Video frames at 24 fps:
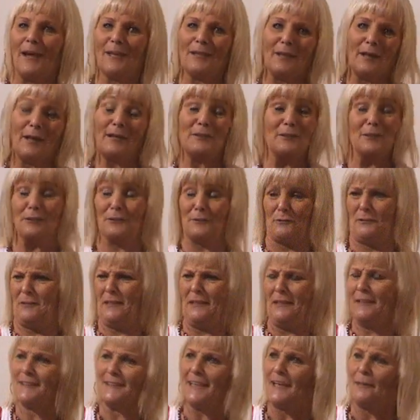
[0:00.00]
I just
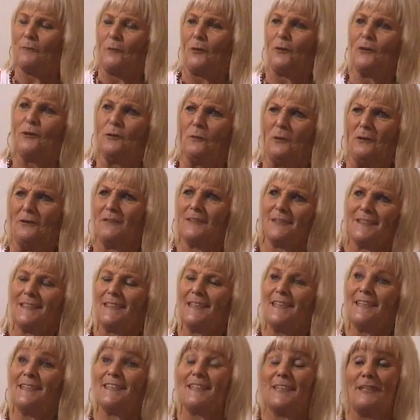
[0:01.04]
think, is that what you want to
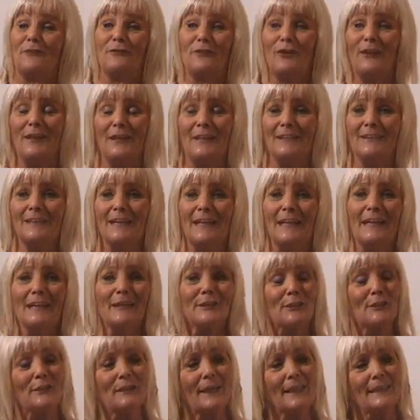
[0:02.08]
say? Is that right?
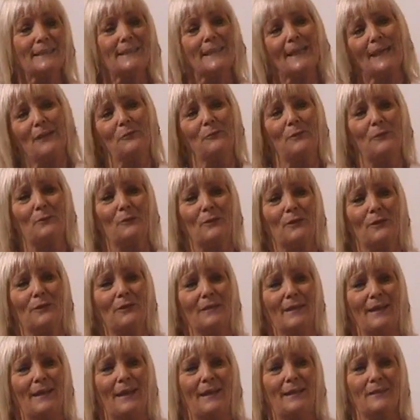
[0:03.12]
So that's how we
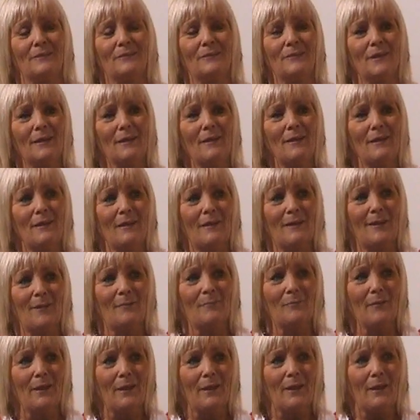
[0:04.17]
work. And
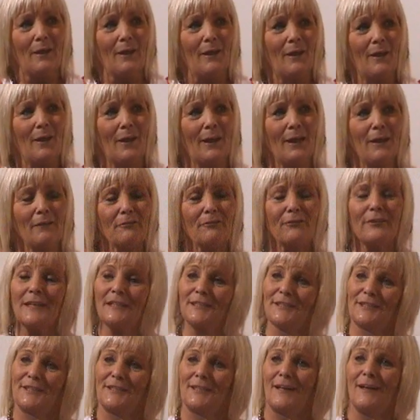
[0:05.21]
if
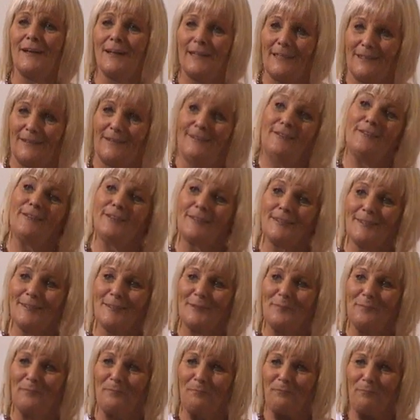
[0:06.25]
there's
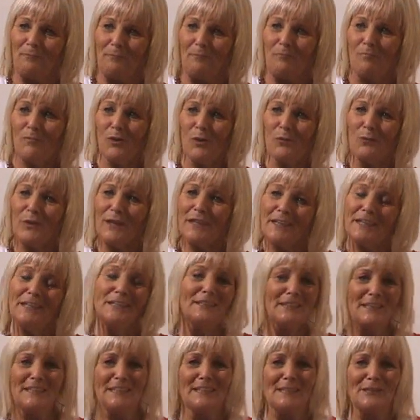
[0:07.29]
silence when
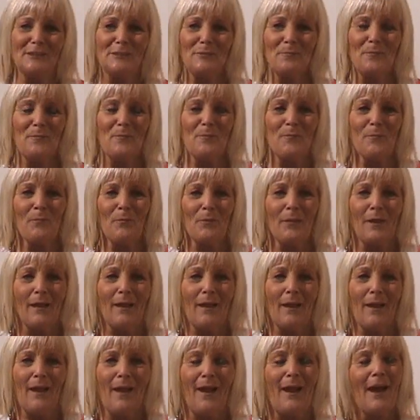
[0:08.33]
he's in,
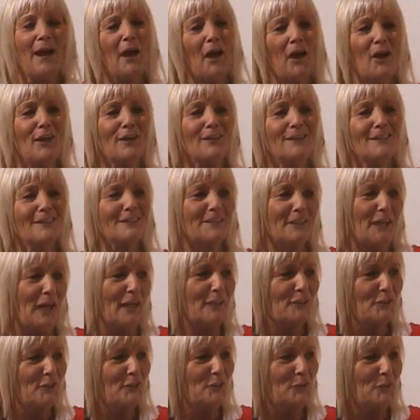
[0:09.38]
I ask
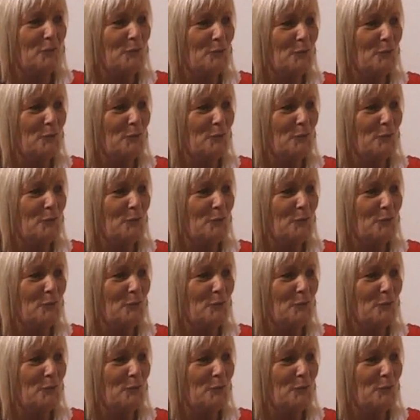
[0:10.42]
that